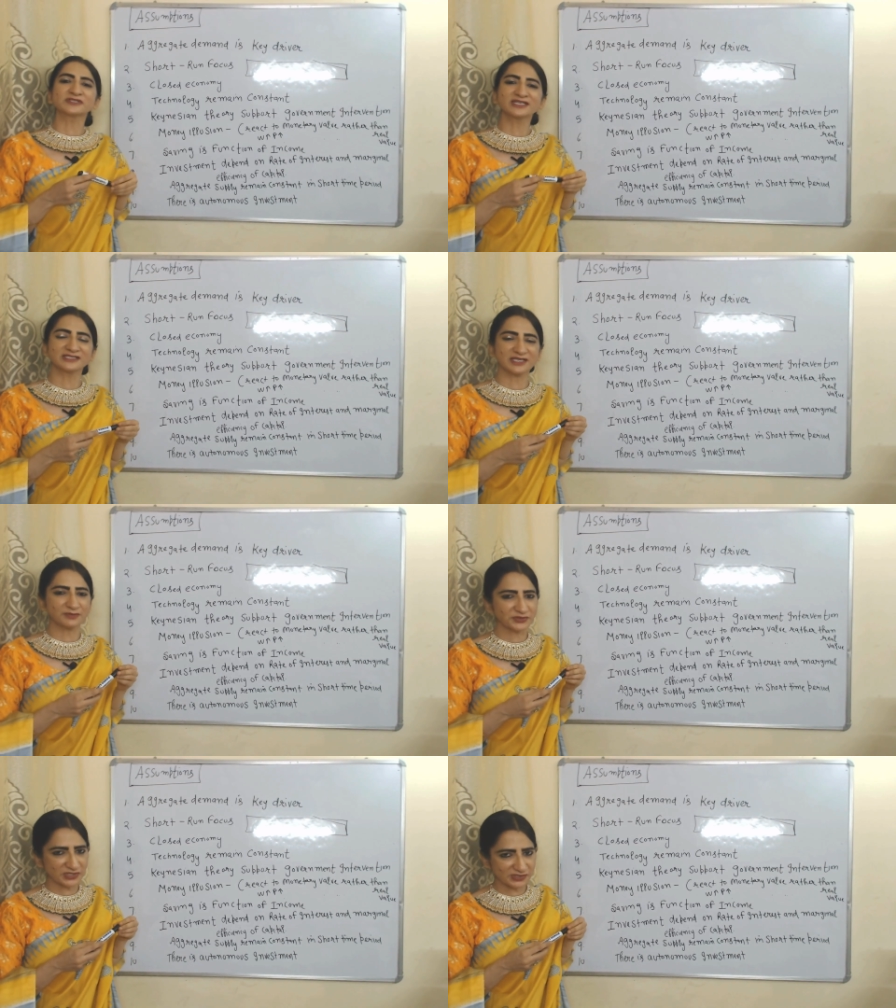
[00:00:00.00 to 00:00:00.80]
will see
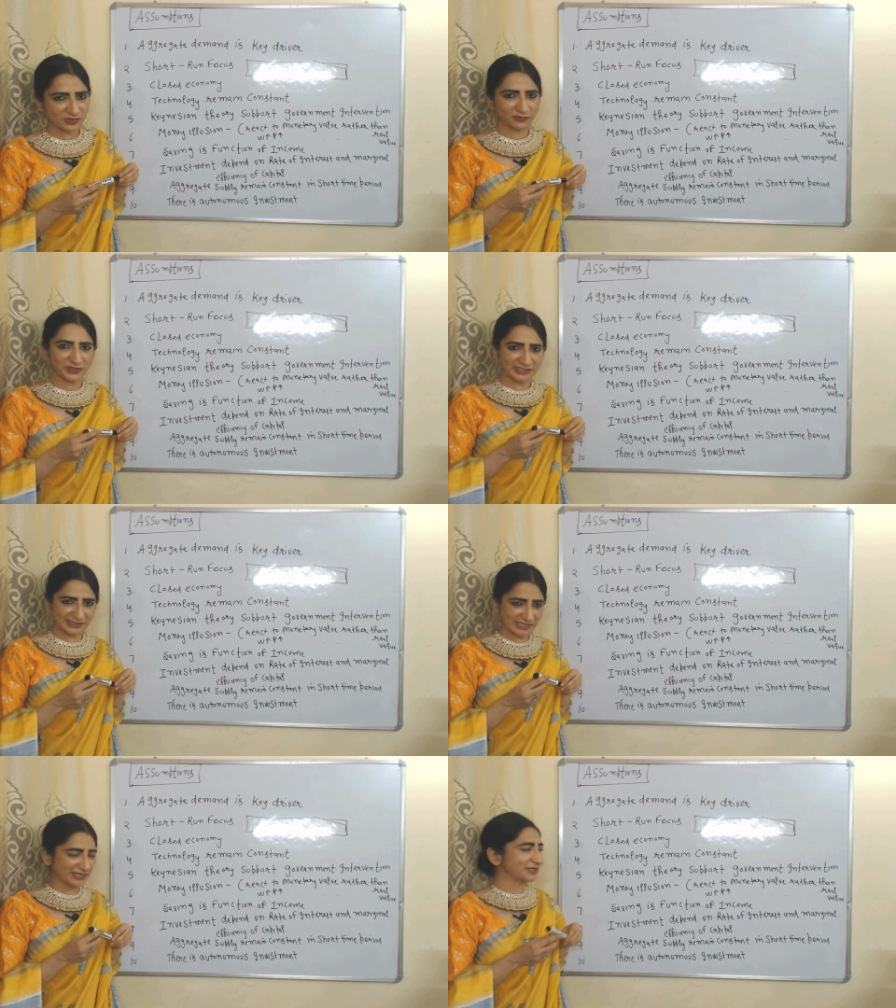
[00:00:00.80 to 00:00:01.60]
assumptions of this
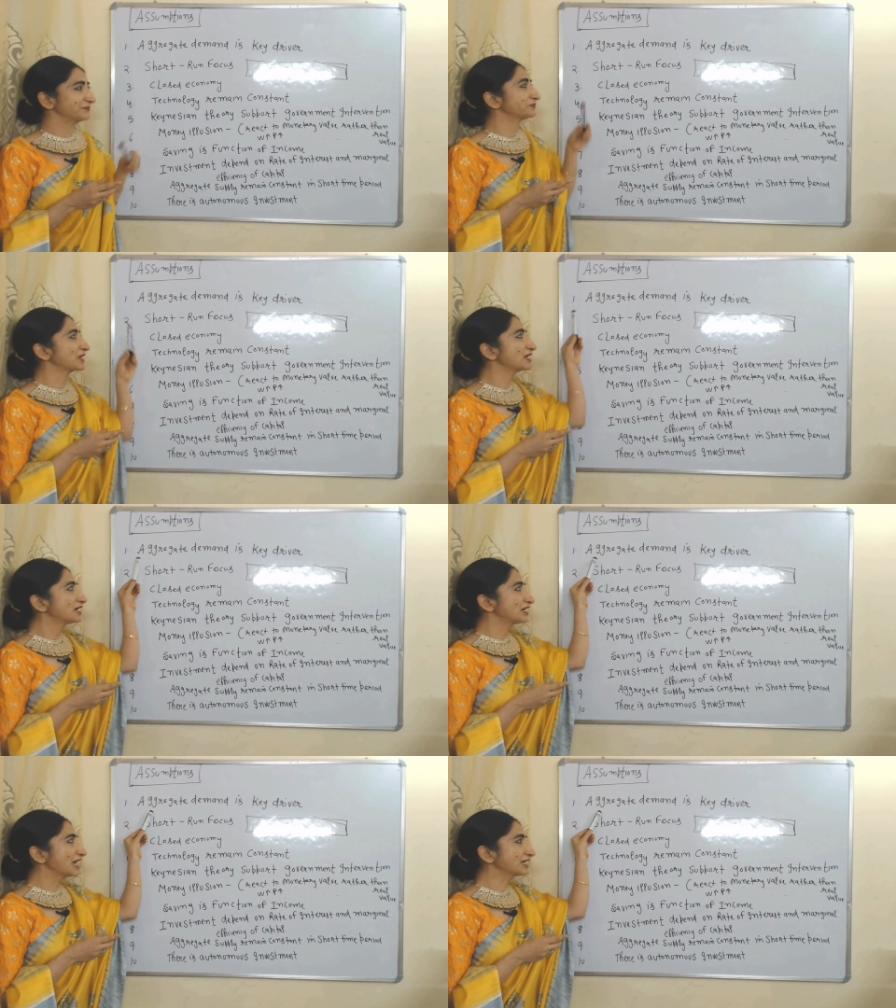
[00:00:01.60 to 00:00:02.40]
theory.
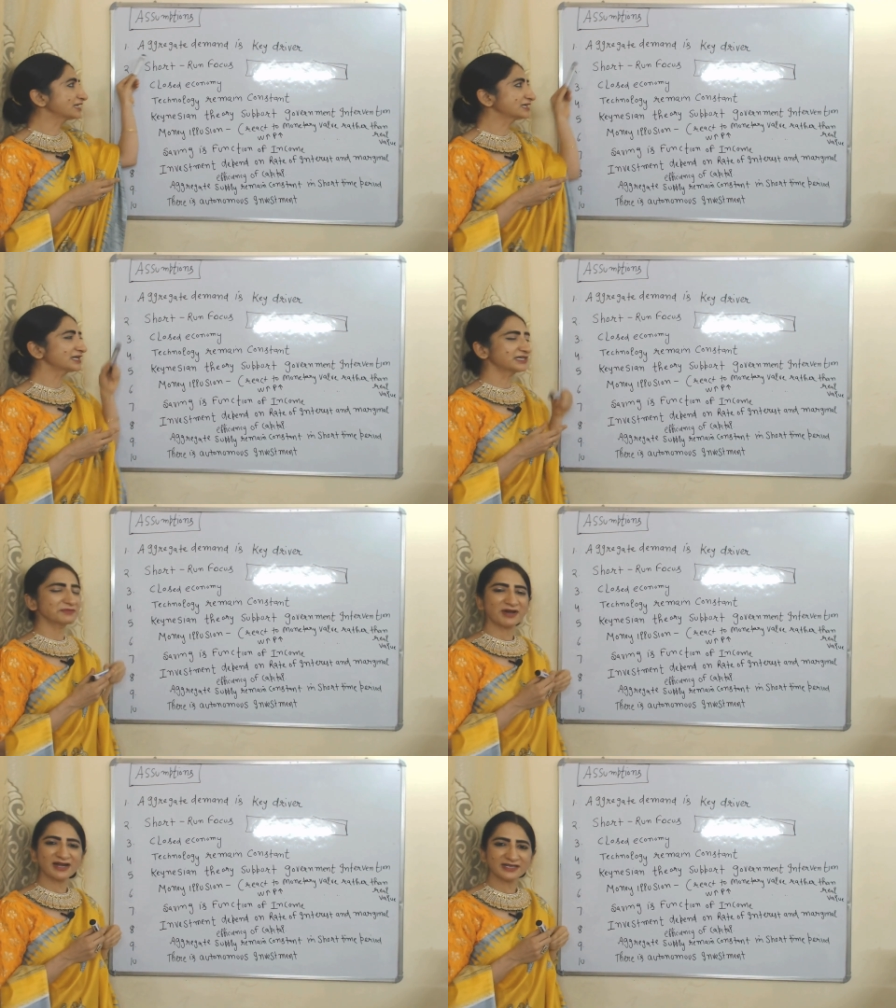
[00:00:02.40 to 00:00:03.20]
Aggregate
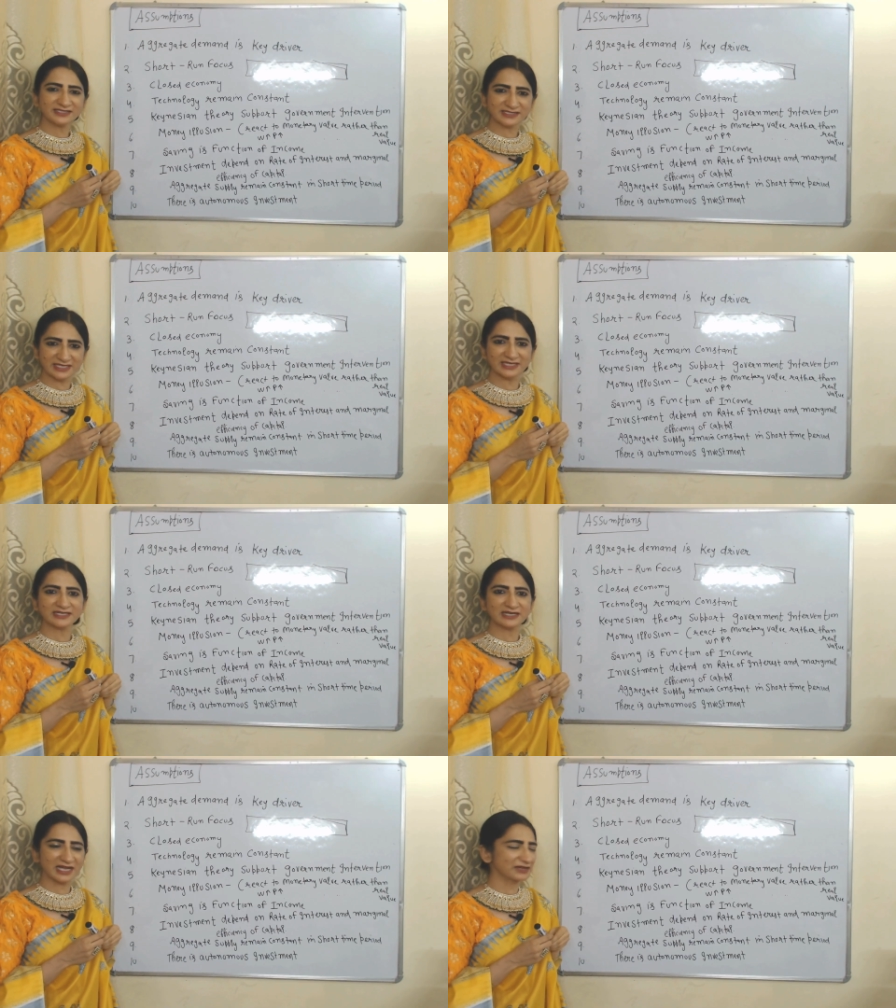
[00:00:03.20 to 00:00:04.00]
demand is key
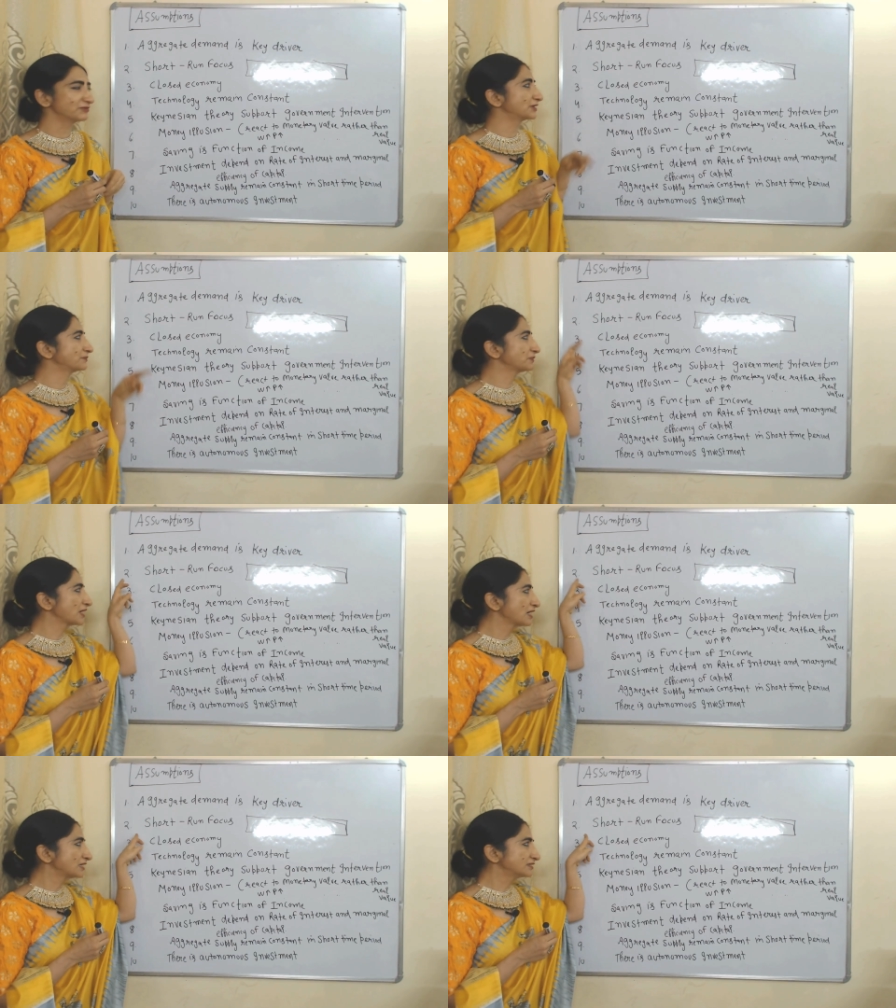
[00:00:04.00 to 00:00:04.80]
driver.
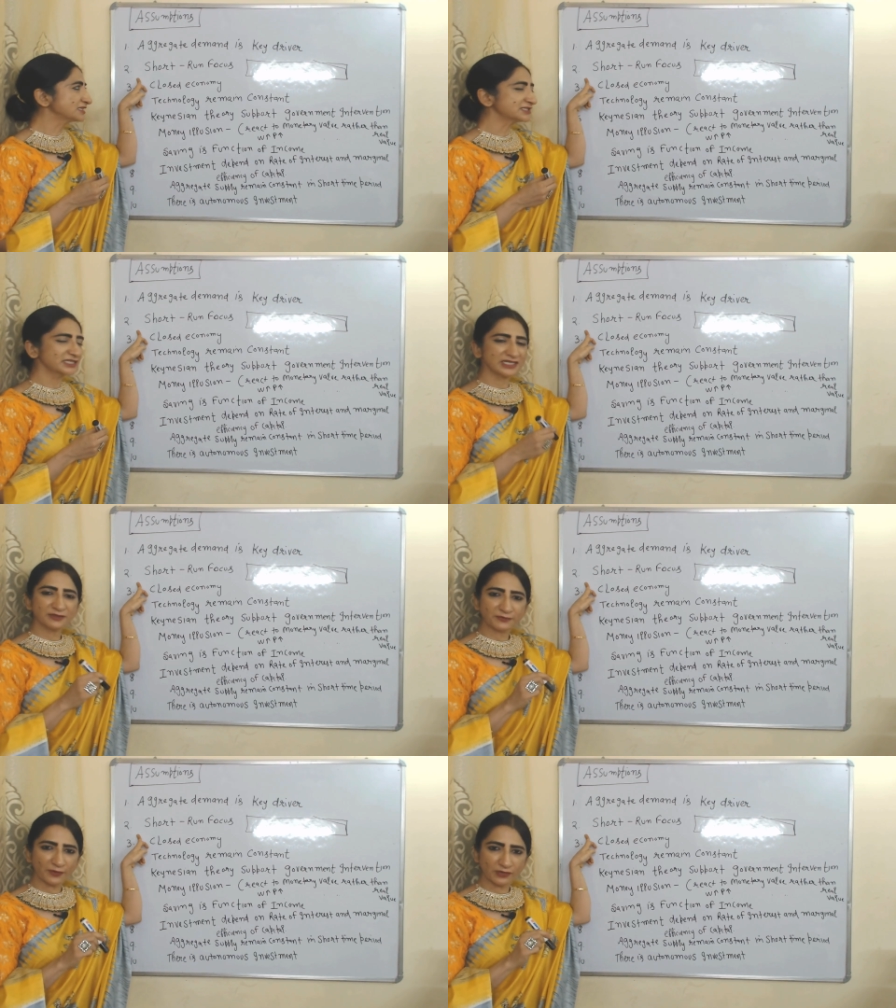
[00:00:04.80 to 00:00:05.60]
This
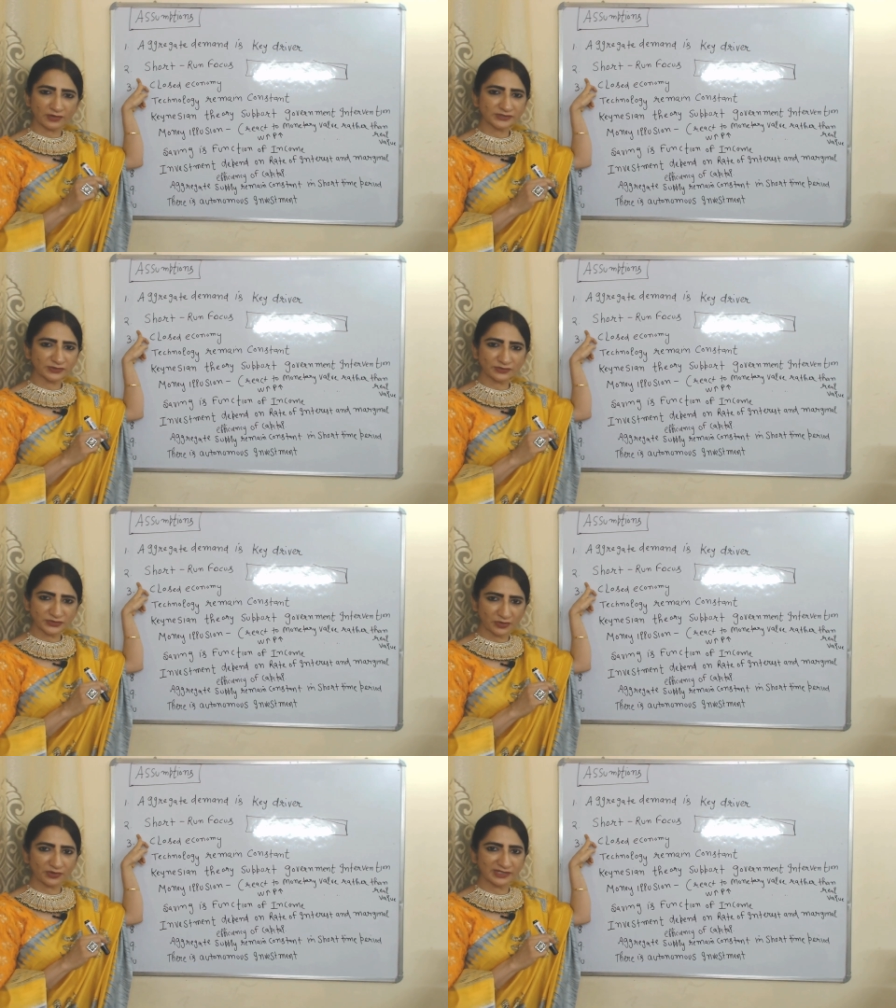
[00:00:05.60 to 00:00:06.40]
theory focus on
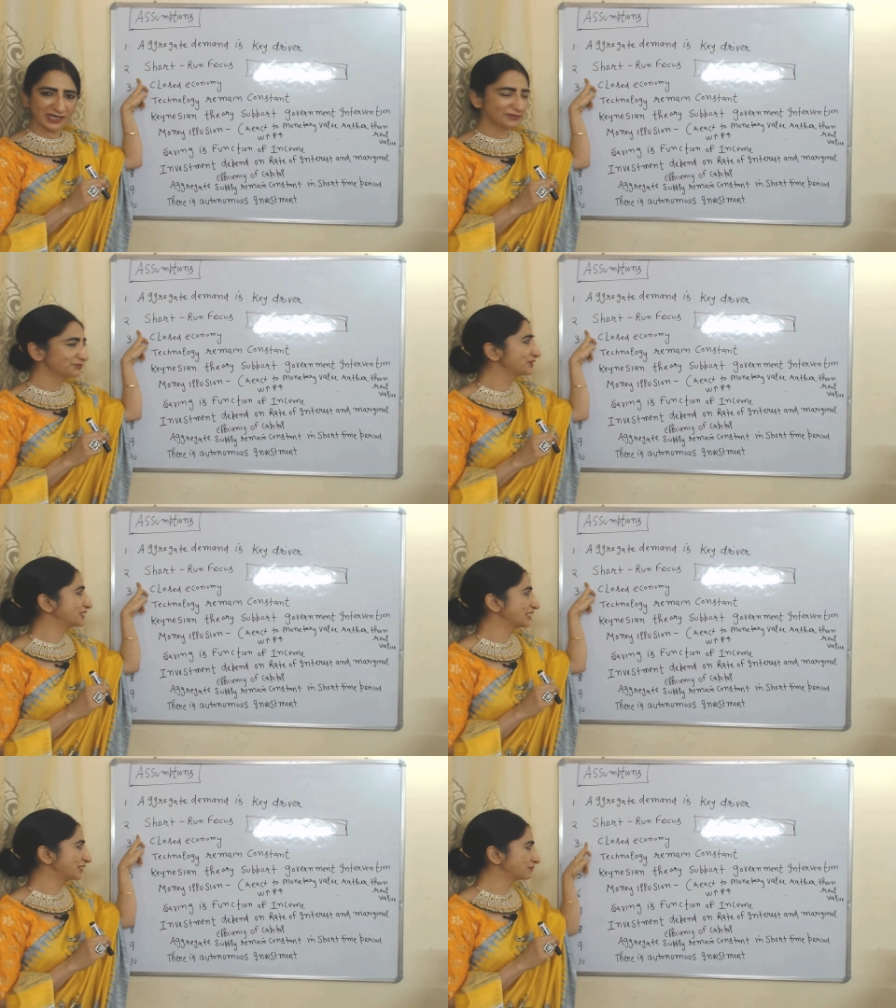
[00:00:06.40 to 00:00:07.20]
short time
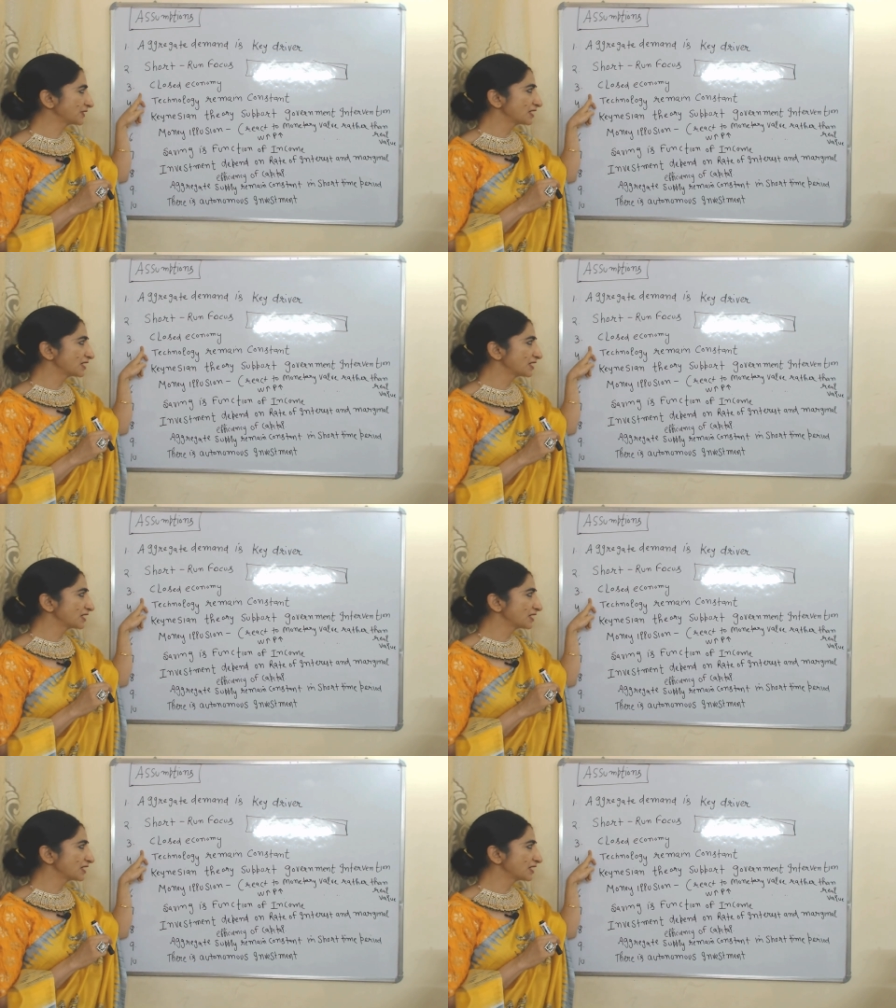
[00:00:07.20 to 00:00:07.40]
period.